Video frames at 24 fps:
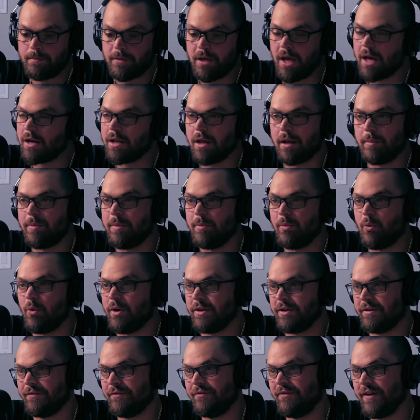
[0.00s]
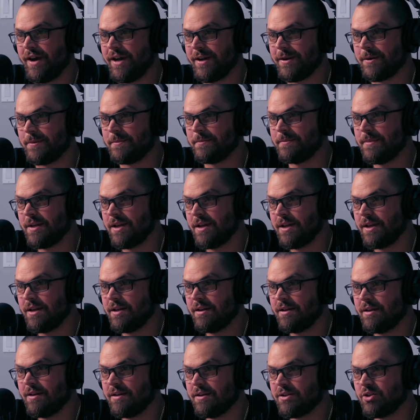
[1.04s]
Not a lot of people wanted to fight him,
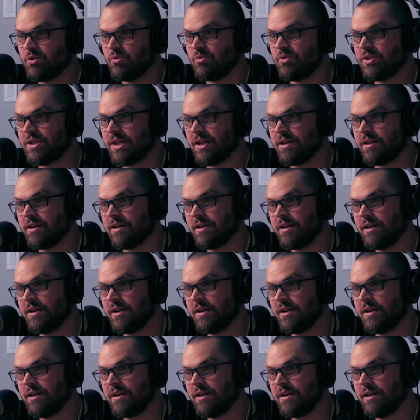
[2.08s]
so it was like,